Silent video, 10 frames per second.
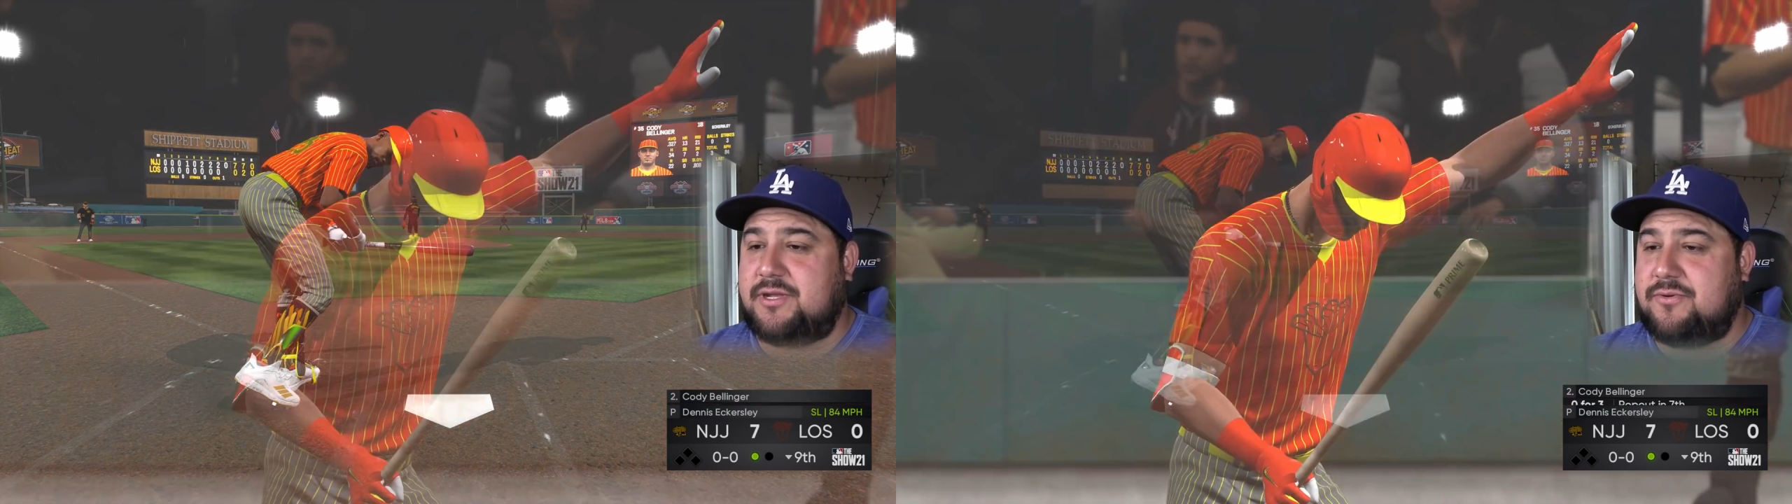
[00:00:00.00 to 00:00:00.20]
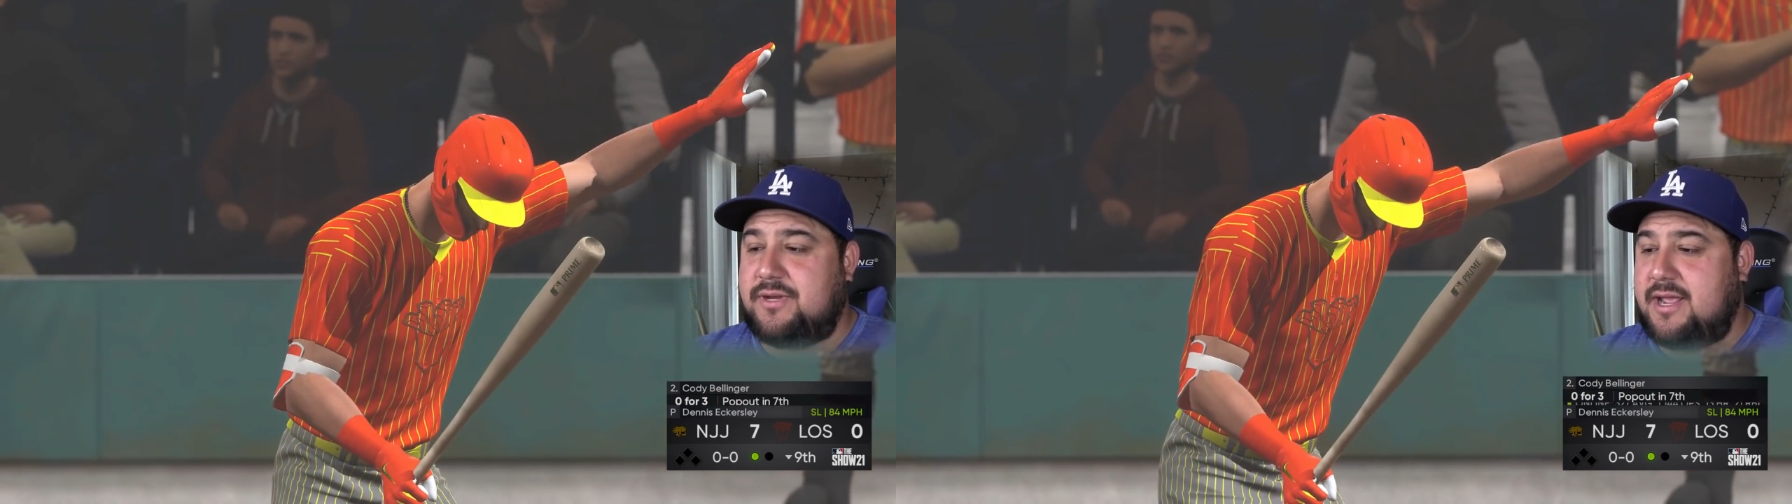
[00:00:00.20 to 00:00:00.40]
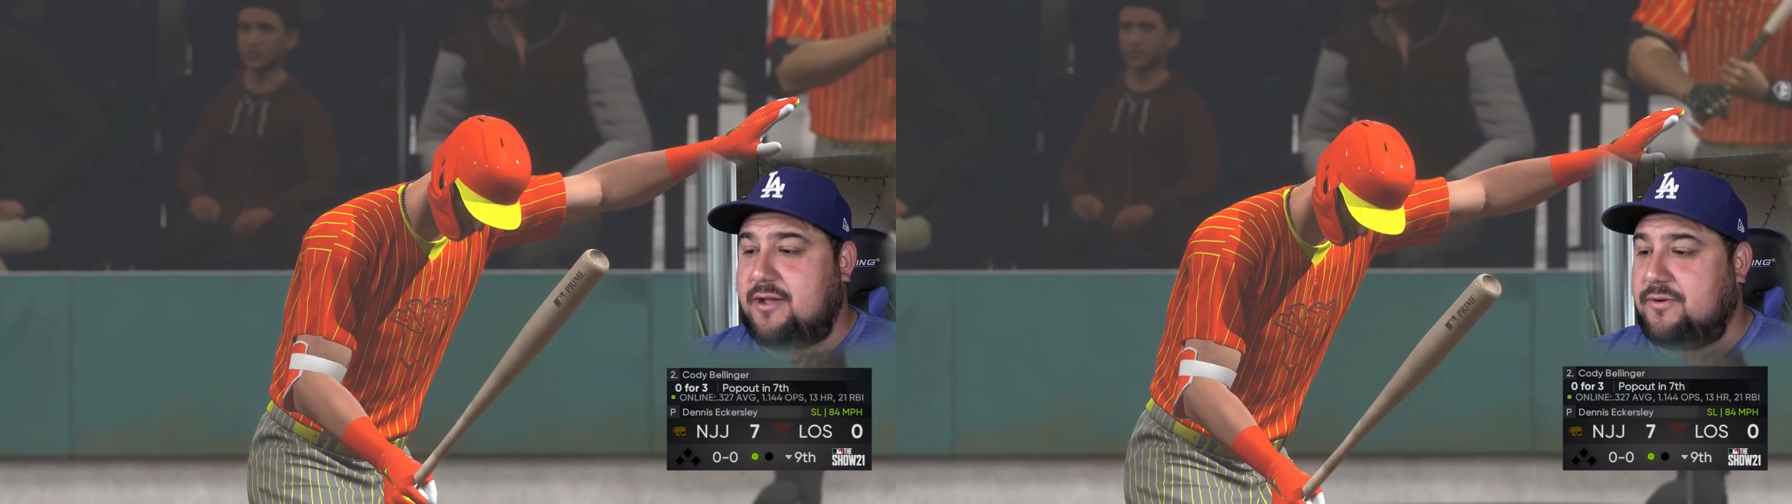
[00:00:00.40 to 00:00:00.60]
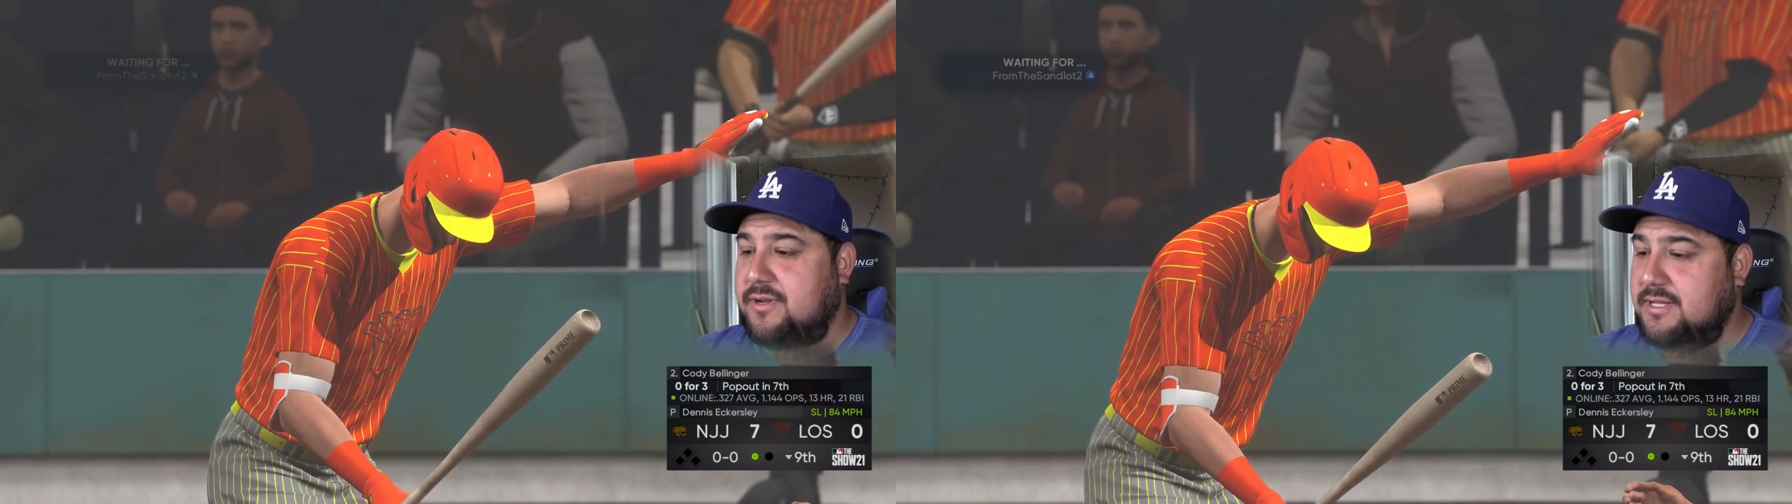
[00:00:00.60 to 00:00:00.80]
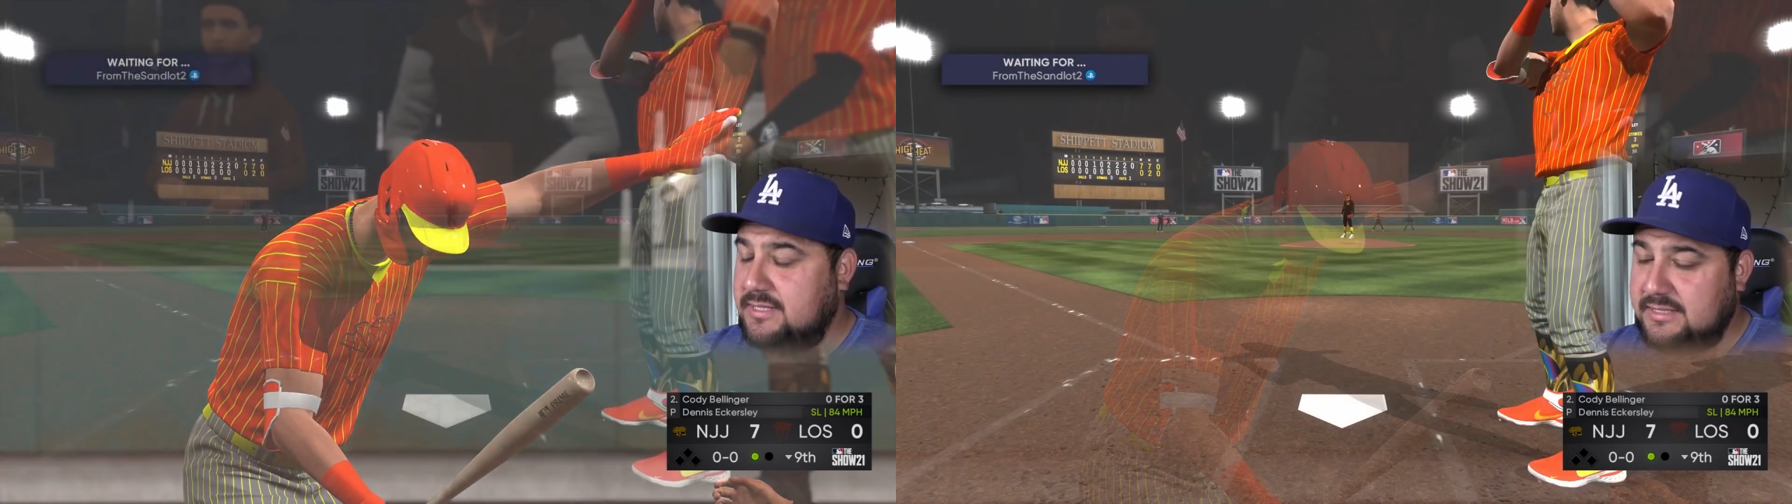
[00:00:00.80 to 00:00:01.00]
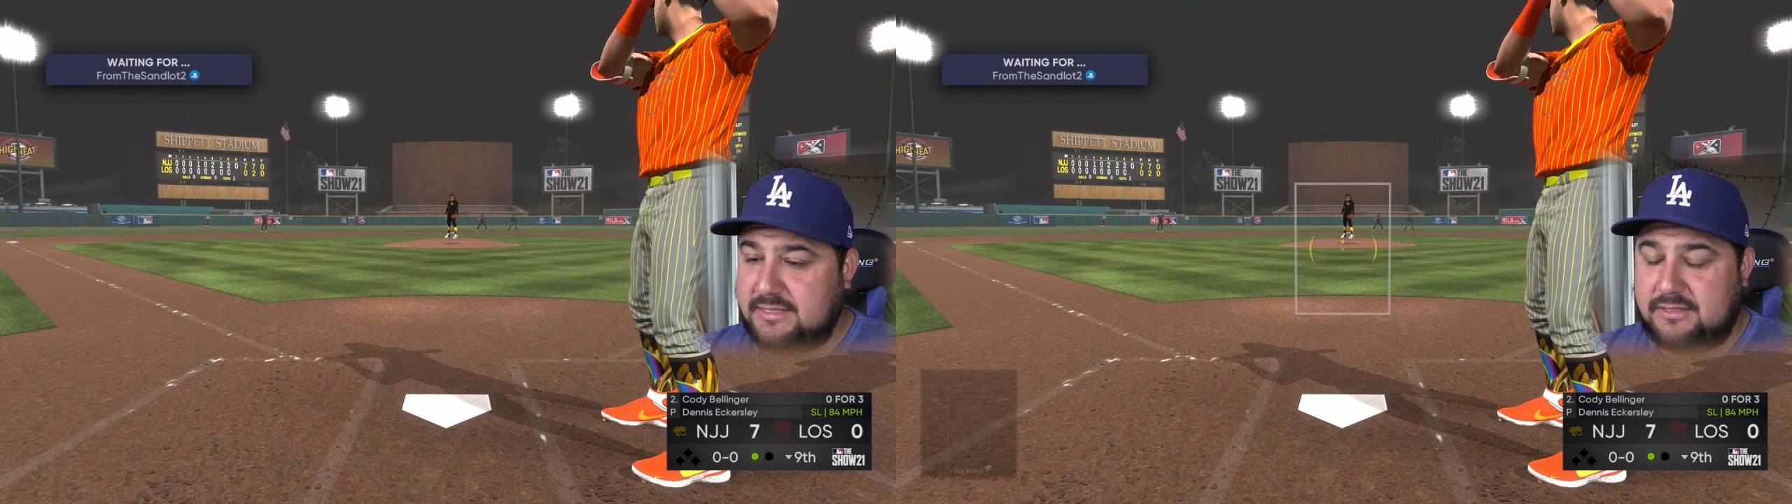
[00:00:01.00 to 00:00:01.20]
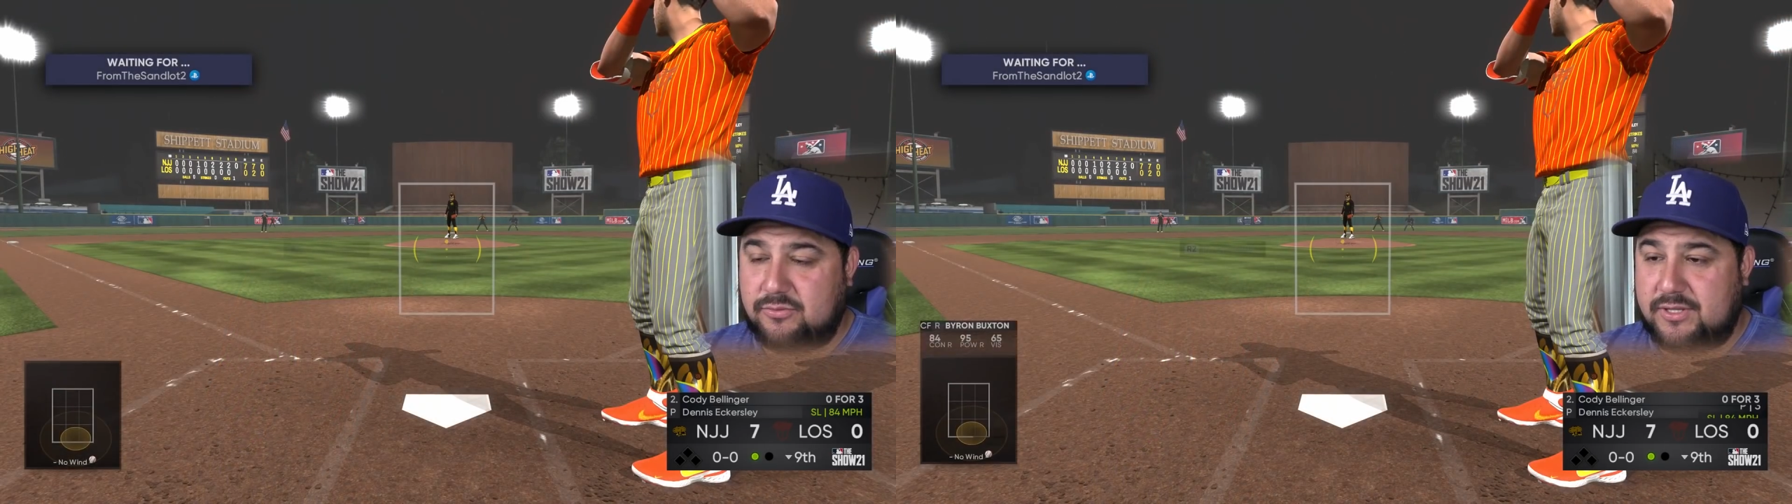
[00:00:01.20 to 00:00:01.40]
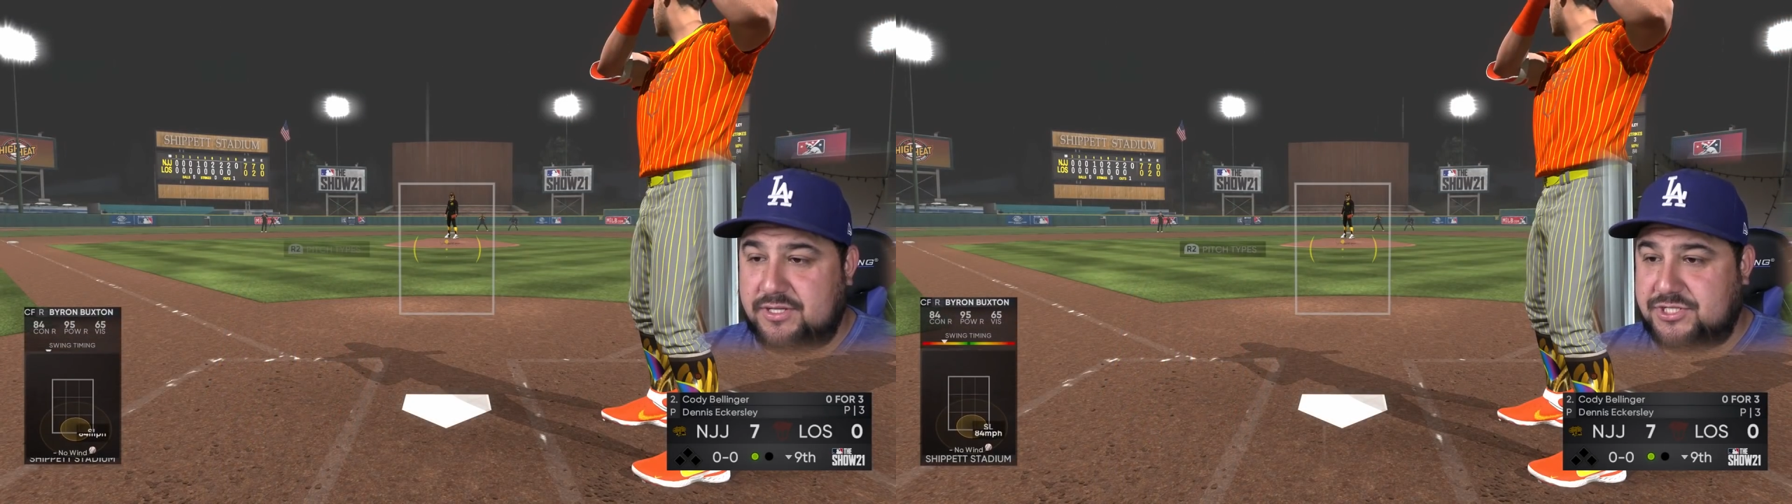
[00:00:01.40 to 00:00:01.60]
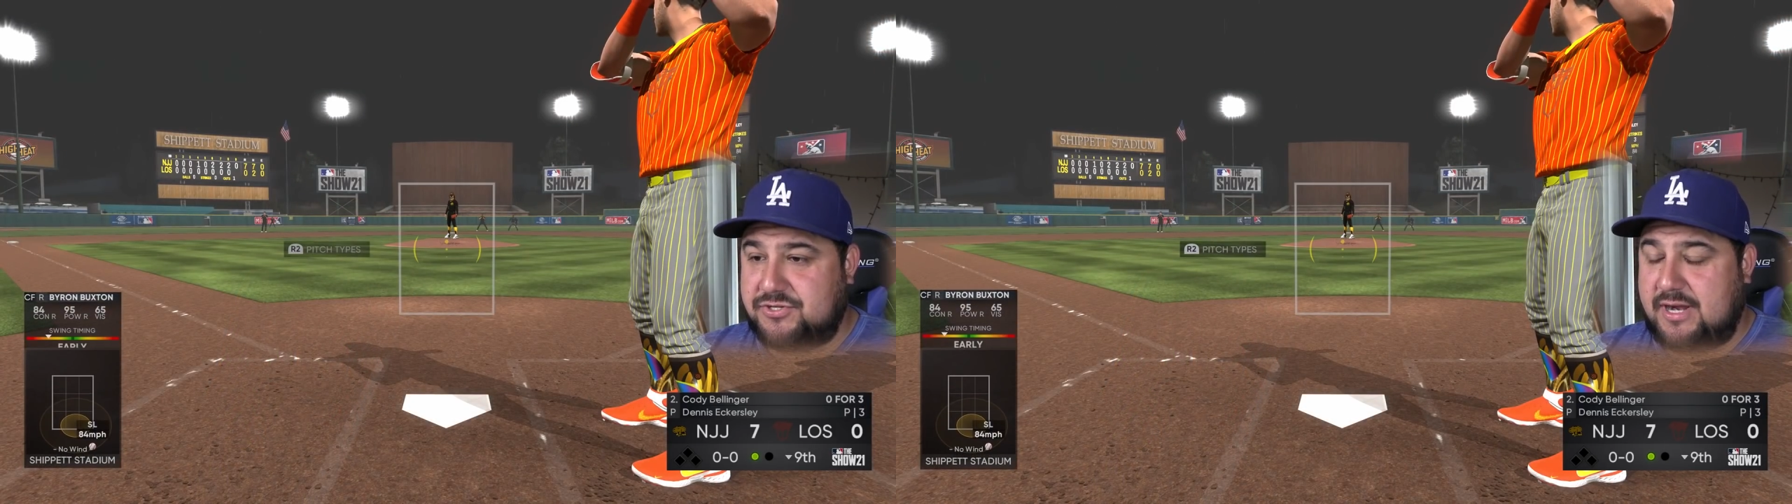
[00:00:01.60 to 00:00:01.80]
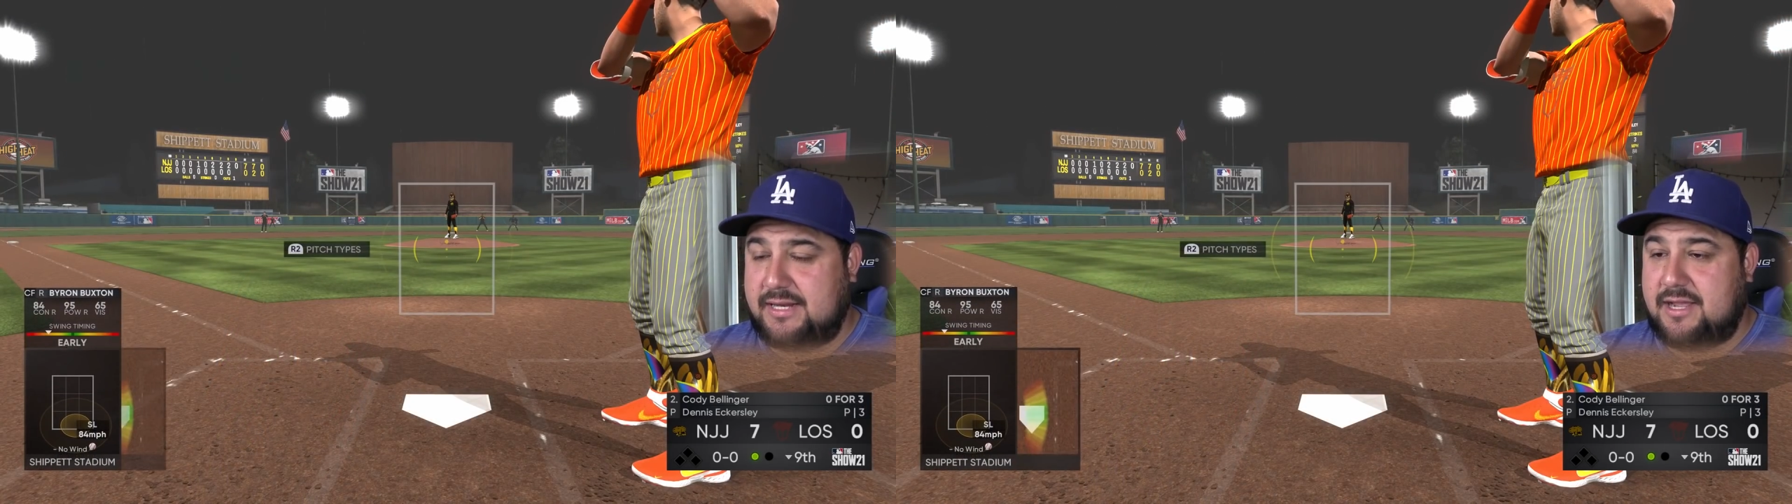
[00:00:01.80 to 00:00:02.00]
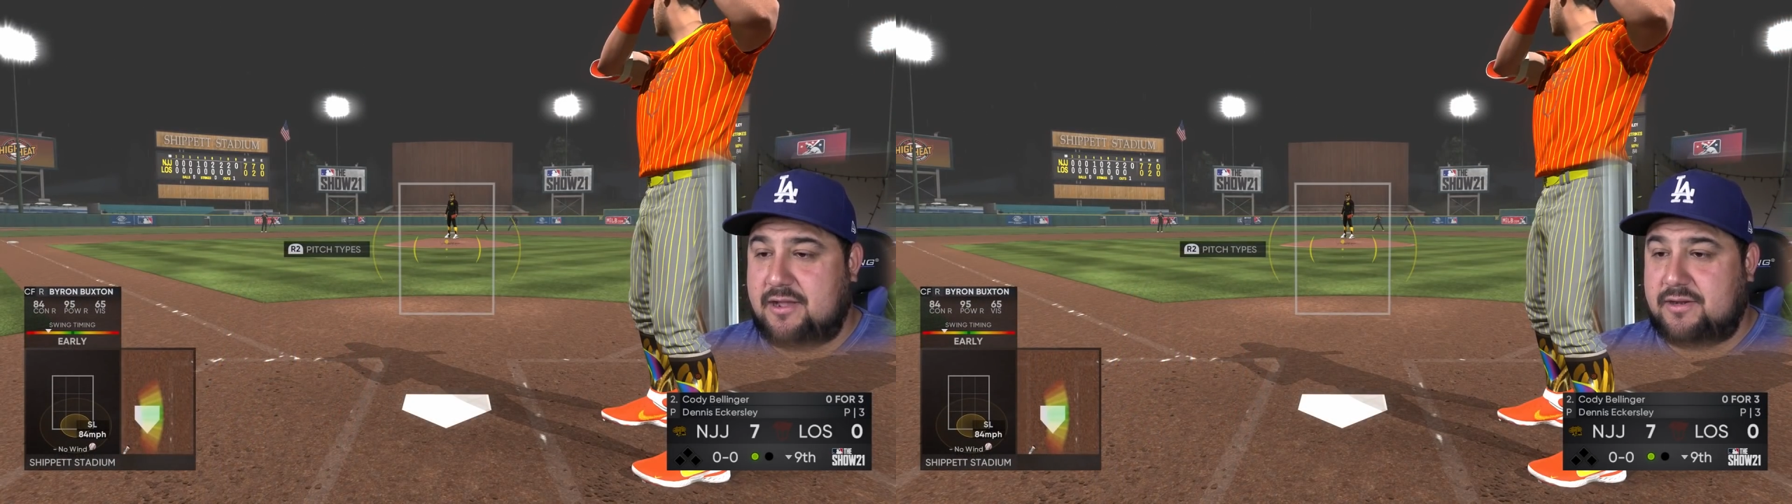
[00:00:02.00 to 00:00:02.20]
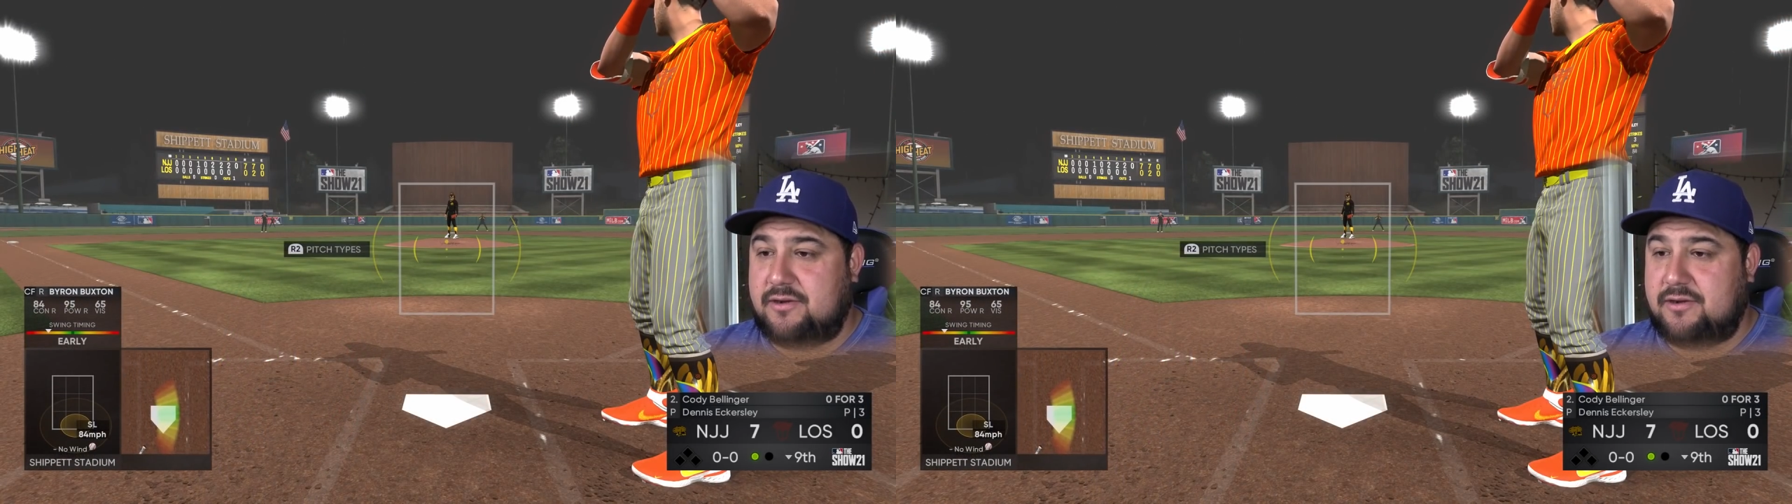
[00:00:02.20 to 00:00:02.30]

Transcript: go down with a strikeout.